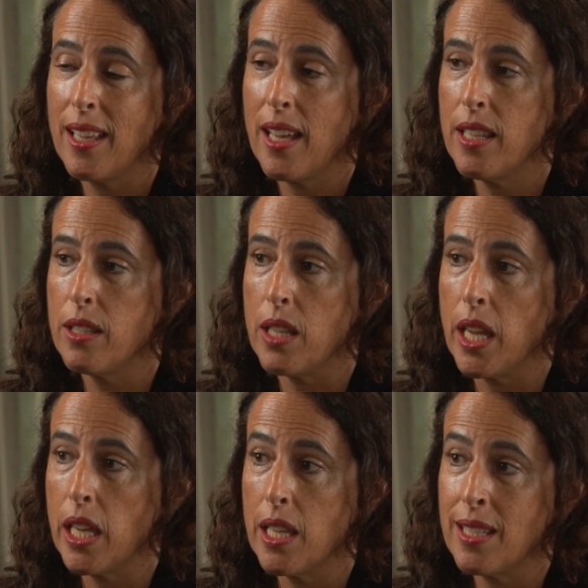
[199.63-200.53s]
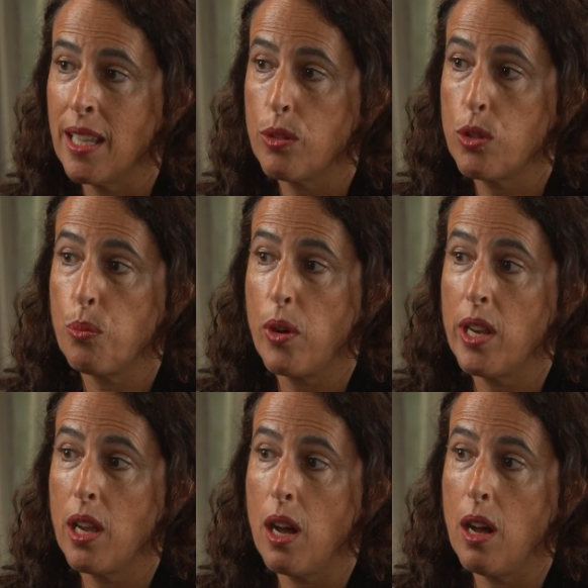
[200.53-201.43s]
as dengue is now
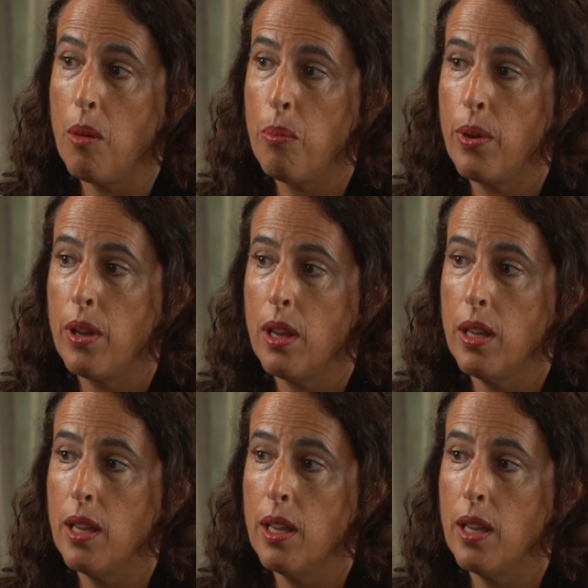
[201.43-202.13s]
spreading up uh,